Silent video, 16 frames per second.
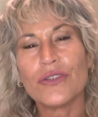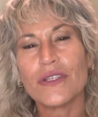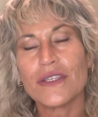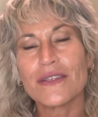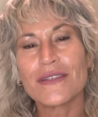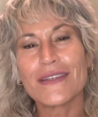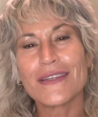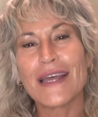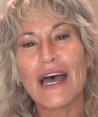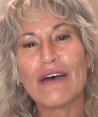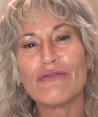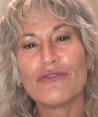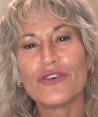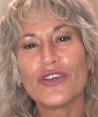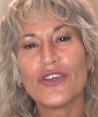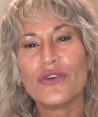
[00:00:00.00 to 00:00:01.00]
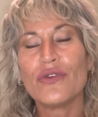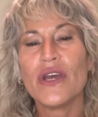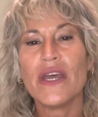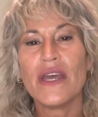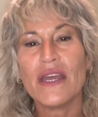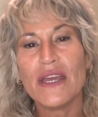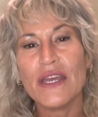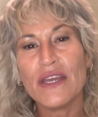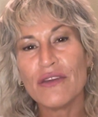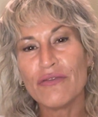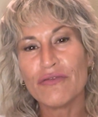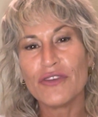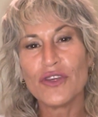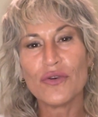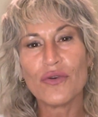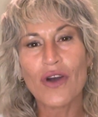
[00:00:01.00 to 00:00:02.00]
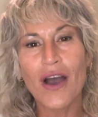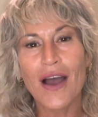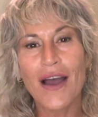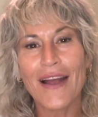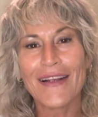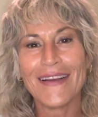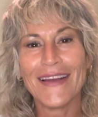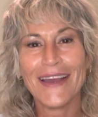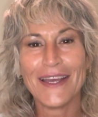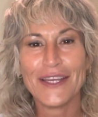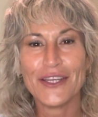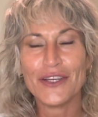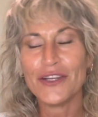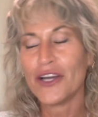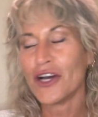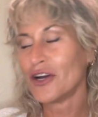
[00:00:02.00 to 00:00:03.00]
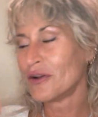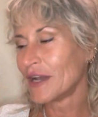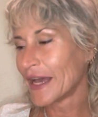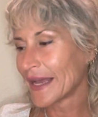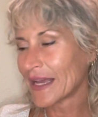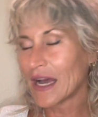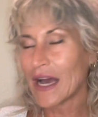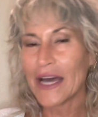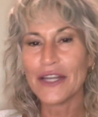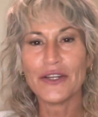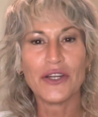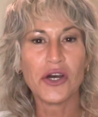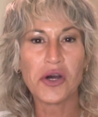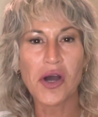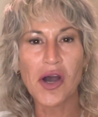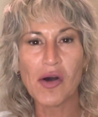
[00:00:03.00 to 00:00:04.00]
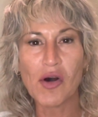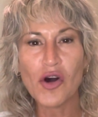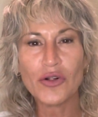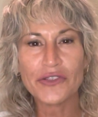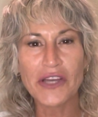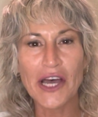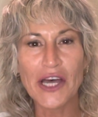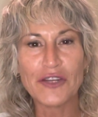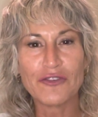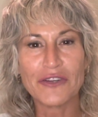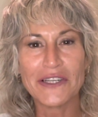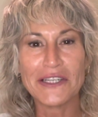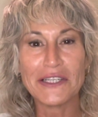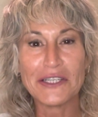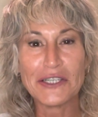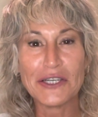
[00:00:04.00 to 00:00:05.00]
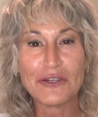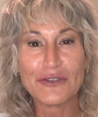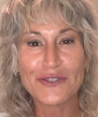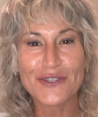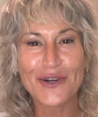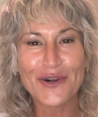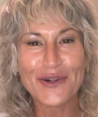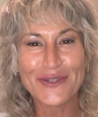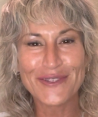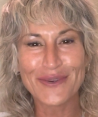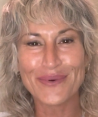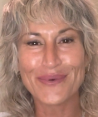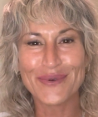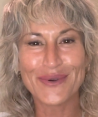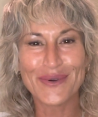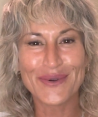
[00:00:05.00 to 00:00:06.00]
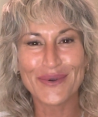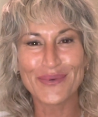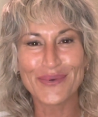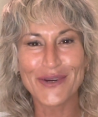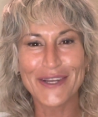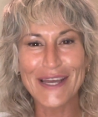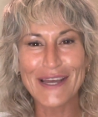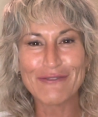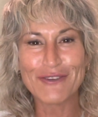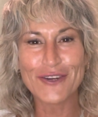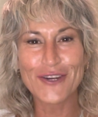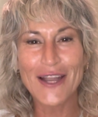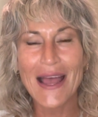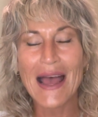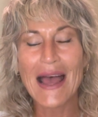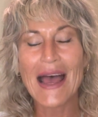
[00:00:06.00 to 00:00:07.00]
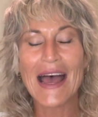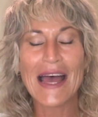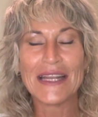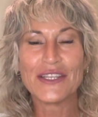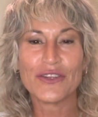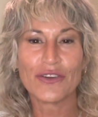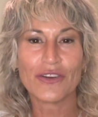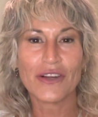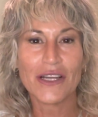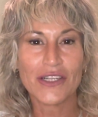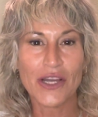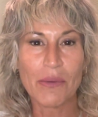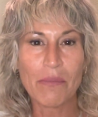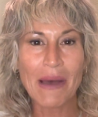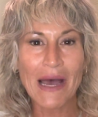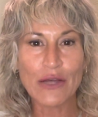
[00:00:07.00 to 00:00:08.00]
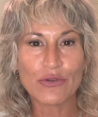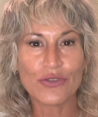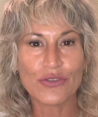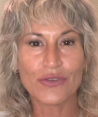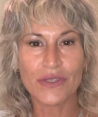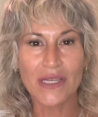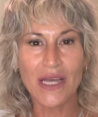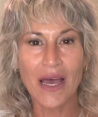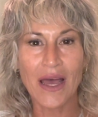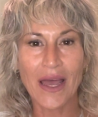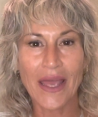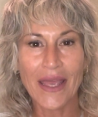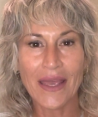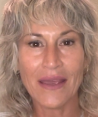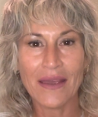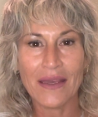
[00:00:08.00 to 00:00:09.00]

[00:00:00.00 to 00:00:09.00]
does it have for you if you are, like, I don't know how old, 100 years old or whatever, and you're about to die?